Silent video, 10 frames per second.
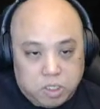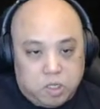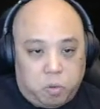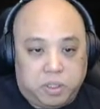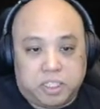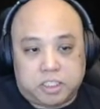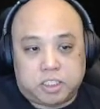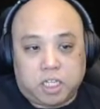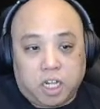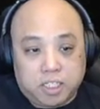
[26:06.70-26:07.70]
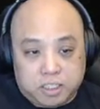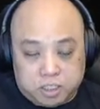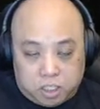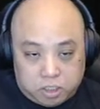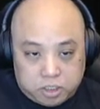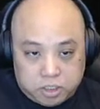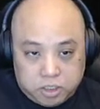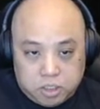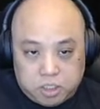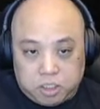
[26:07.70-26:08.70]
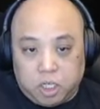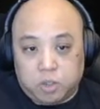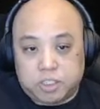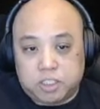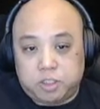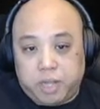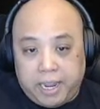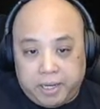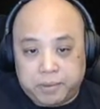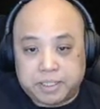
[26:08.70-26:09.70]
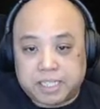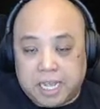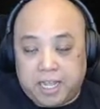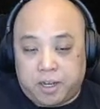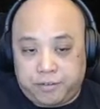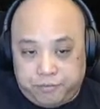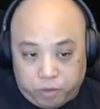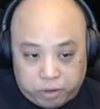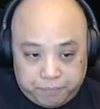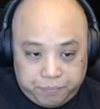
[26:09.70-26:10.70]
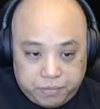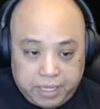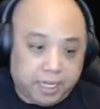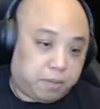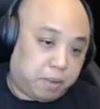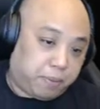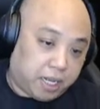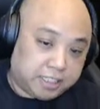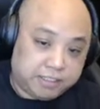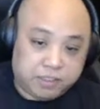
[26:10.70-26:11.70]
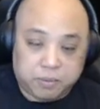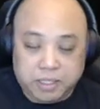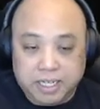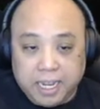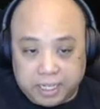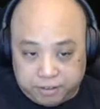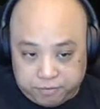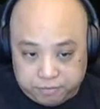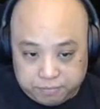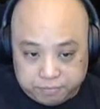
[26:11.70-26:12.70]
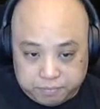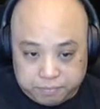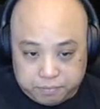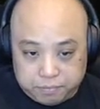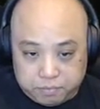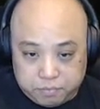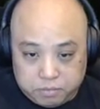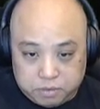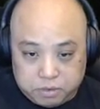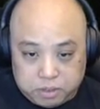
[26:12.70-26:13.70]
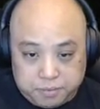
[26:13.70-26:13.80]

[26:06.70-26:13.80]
when the solid salt goes into aqueous ion form. And it can be positive, it could be negative. Okay.